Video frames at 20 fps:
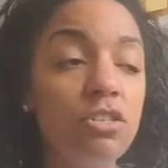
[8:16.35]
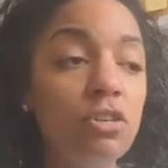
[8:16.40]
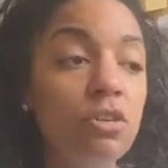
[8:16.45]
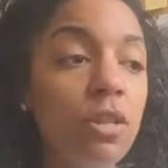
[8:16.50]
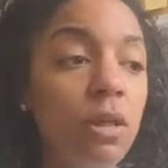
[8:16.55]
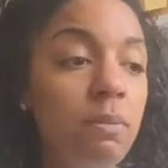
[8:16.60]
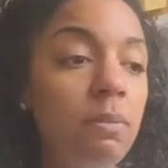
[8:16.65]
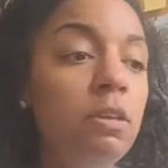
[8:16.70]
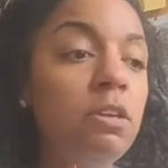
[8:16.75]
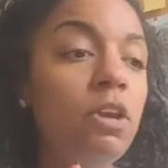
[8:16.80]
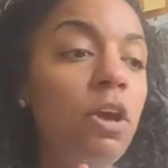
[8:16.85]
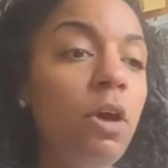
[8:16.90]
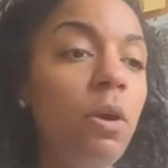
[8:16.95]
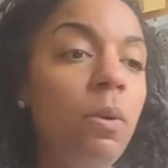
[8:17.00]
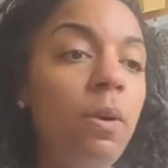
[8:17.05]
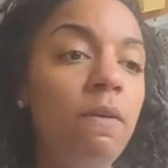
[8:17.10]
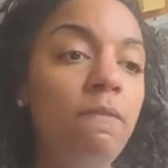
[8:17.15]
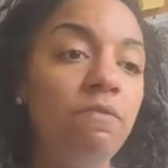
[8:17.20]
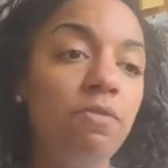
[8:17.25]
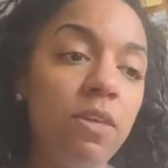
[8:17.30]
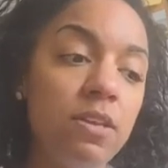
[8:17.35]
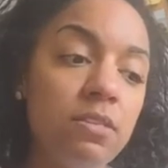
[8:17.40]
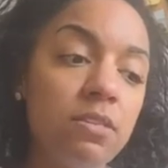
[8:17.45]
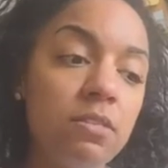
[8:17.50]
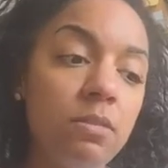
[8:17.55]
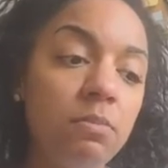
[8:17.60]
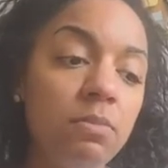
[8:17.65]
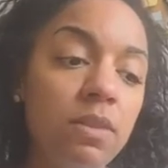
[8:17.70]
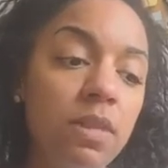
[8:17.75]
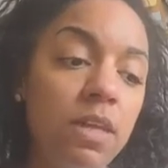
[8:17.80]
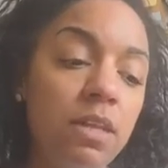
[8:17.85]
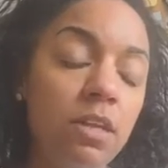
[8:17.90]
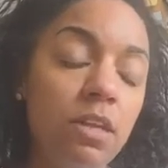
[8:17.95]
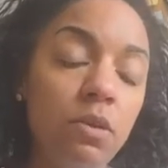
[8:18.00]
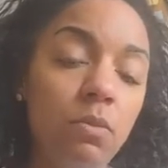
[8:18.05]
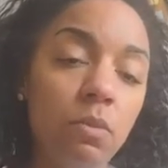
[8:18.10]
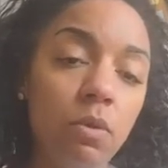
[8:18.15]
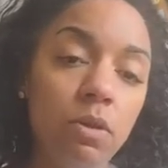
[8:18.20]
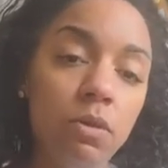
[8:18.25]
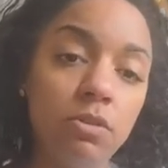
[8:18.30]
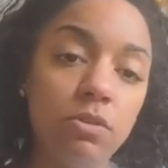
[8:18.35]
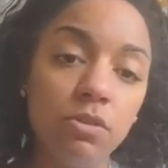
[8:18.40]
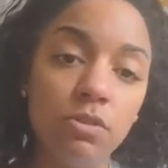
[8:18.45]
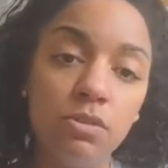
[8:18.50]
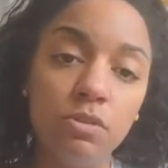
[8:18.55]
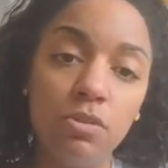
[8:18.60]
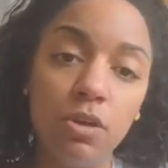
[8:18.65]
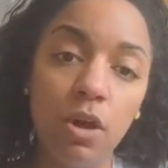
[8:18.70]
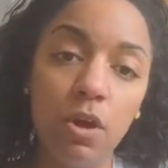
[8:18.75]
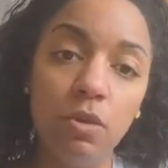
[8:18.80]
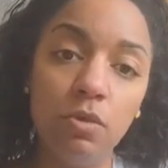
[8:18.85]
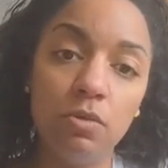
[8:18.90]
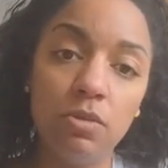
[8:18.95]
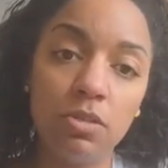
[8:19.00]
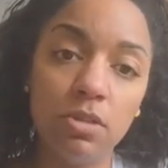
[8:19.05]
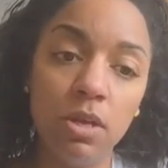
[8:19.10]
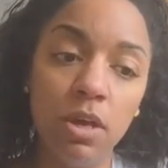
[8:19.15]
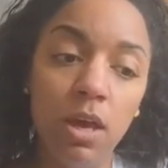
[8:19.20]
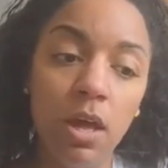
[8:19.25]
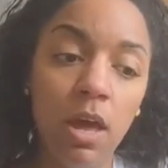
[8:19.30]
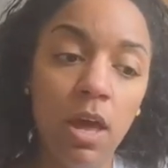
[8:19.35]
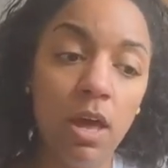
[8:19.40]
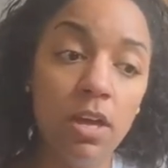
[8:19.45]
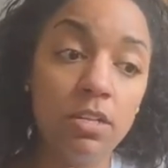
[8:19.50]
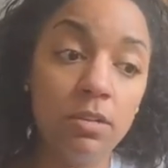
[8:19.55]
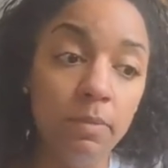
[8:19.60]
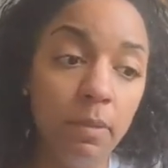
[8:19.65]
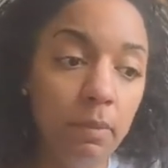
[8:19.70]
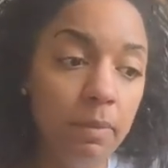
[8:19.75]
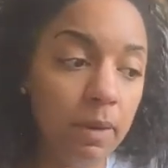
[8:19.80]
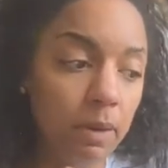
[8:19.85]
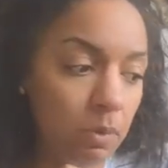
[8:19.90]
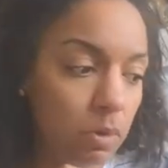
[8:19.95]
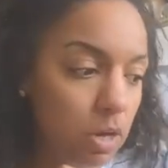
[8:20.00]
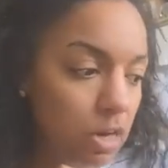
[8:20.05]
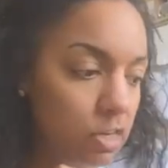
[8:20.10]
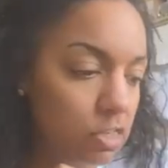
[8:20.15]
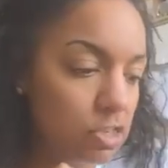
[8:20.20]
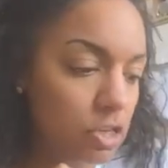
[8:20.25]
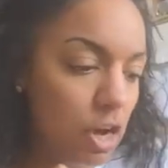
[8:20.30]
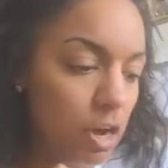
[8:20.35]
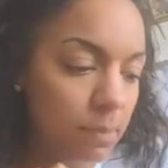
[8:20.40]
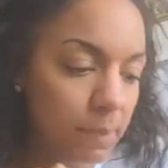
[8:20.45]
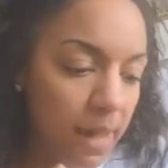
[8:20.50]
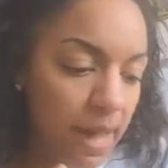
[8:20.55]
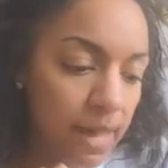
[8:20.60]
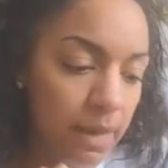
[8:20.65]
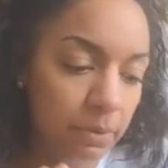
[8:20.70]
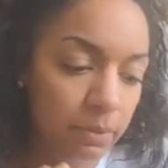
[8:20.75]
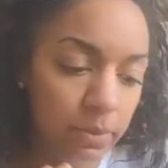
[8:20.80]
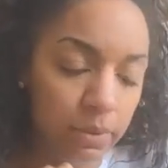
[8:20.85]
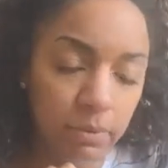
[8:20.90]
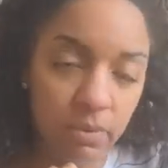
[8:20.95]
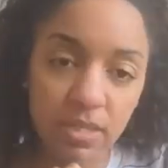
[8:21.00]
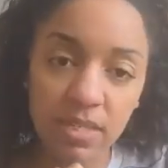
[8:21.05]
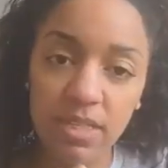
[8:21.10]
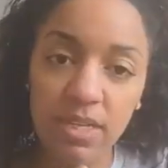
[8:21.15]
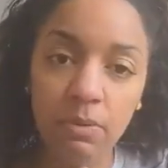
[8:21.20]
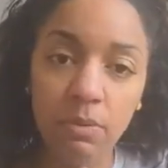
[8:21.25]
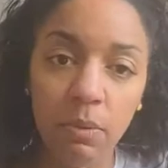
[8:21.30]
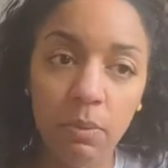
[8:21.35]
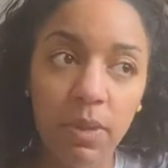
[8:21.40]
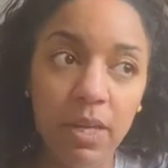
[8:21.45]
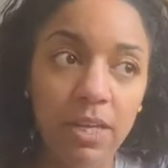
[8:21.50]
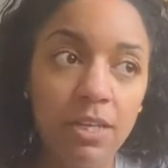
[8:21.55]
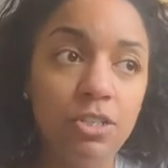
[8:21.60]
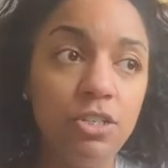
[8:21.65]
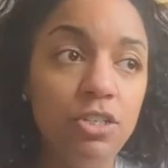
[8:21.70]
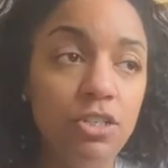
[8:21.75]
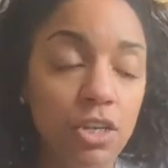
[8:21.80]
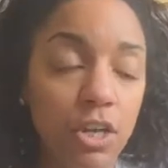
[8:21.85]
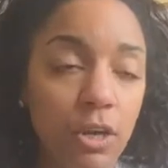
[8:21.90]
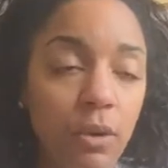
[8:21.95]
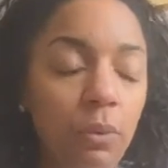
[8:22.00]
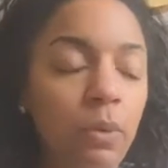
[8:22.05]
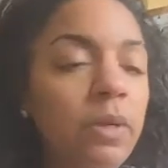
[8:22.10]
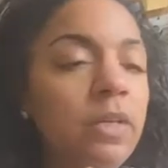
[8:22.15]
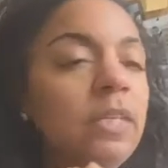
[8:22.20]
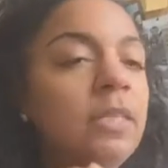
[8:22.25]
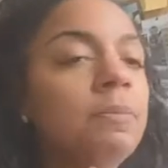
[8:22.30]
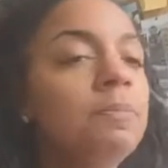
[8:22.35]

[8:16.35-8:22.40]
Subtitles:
Do let me know if there's something you want us to host as a public workshop, and we will see what we can do.